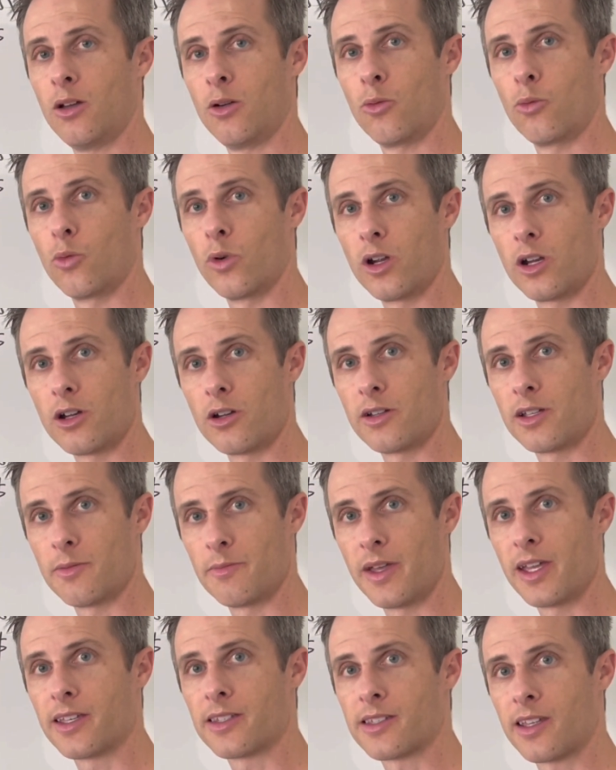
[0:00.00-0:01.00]
where it
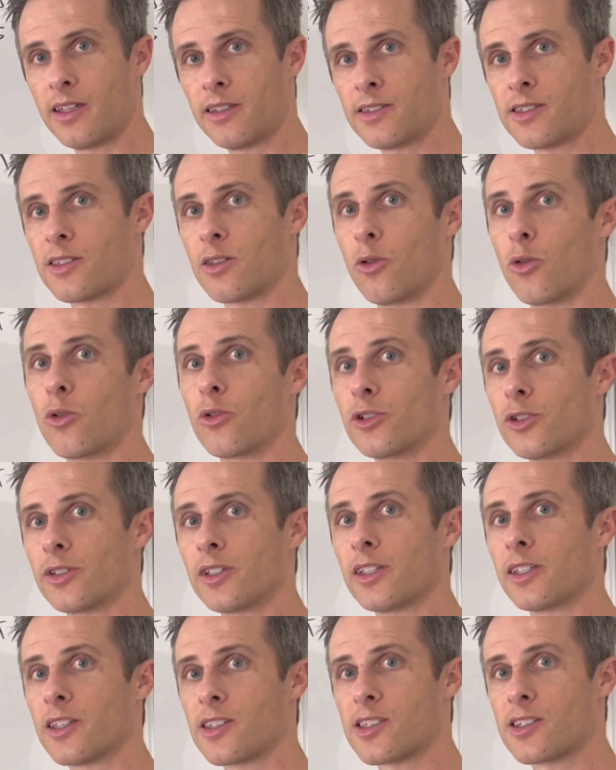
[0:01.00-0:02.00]
makes sense, or you can
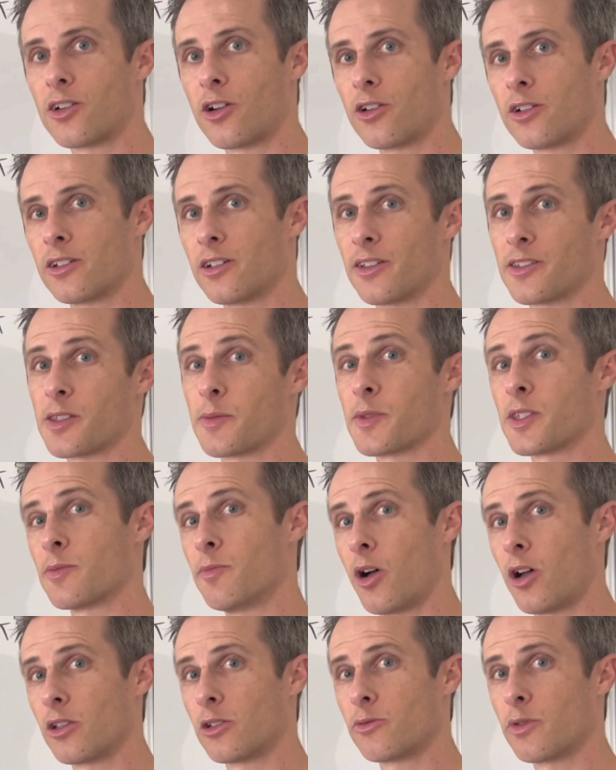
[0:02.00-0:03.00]
get started on some
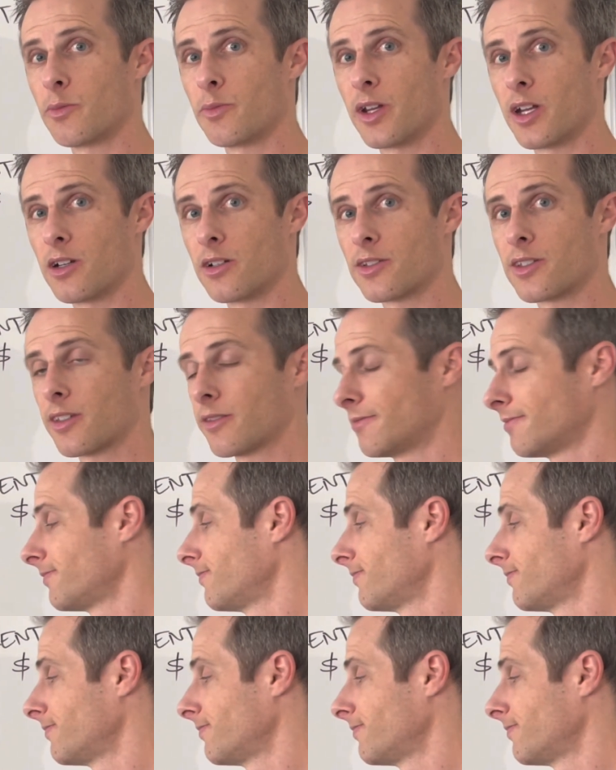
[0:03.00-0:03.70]
smaller repairs.